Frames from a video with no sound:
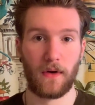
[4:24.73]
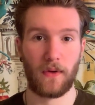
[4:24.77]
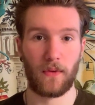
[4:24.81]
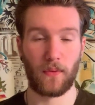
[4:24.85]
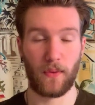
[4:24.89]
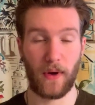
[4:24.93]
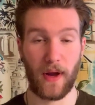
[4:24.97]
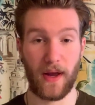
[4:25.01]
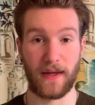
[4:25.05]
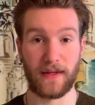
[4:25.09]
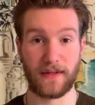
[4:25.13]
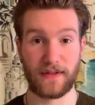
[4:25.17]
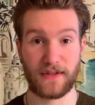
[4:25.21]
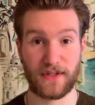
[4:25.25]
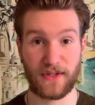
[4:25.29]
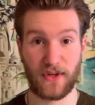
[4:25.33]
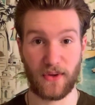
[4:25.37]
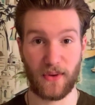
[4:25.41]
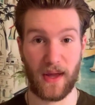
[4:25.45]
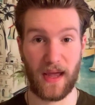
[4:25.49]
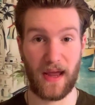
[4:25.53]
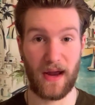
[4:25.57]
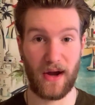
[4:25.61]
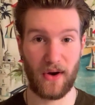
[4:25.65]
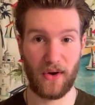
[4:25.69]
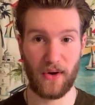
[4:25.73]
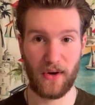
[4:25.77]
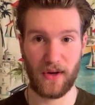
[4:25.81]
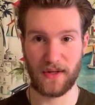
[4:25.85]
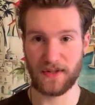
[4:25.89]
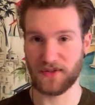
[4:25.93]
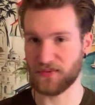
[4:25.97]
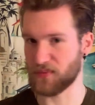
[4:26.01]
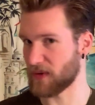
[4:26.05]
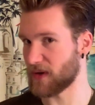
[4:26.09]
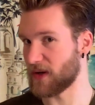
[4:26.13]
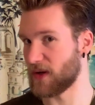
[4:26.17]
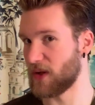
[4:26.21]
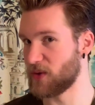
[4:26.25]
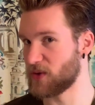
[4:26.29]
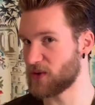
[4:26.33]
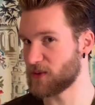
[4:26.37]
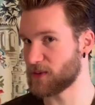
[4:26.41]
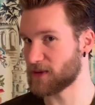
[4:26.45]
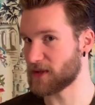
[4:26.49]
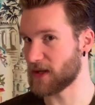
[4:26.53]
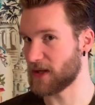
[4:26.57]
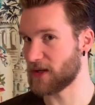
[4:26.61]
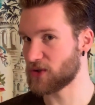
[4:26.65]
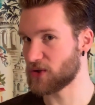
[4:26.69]
Right, so hair is
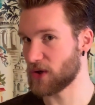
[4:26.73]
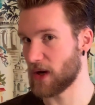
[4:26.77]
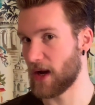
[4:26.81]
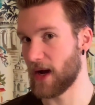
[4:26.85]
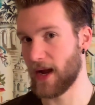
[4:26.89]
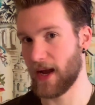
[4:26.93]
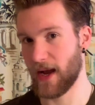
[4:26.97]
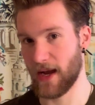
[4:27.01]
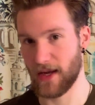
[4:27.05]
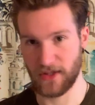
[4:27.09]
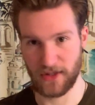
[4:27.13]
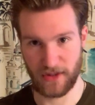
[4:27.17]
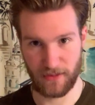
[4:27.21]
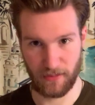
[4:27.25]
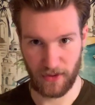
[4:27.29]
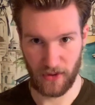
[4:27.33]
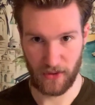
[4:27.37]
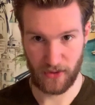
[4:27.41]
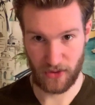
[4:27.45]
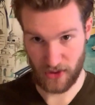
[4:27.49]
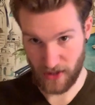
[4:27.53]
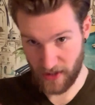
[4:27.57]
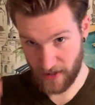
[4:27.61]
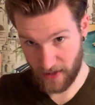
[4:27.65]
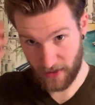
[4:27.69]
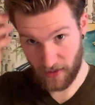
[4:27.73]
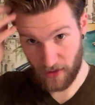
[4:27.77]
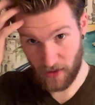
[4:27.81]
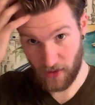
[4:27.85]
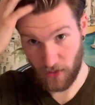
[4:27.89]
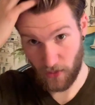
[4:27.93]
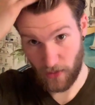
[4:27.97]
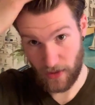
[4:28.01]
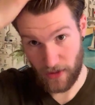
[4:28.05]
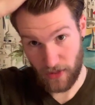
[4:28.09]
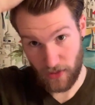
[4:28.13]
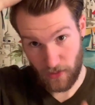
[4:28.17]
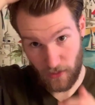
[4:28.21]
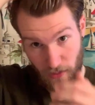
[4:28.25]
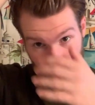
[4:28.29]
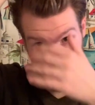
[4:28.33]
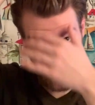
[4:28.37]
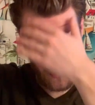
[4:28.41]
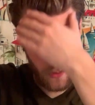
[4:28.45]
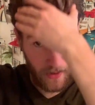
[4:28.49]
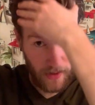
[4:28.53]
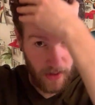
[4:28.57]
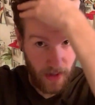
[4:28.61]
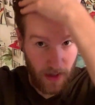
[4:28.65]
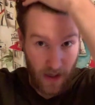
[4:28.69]
100% dry. I just blow dried it all the way
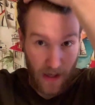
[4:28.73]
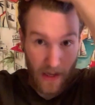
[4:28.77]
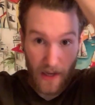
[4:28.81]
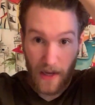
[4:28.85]
through.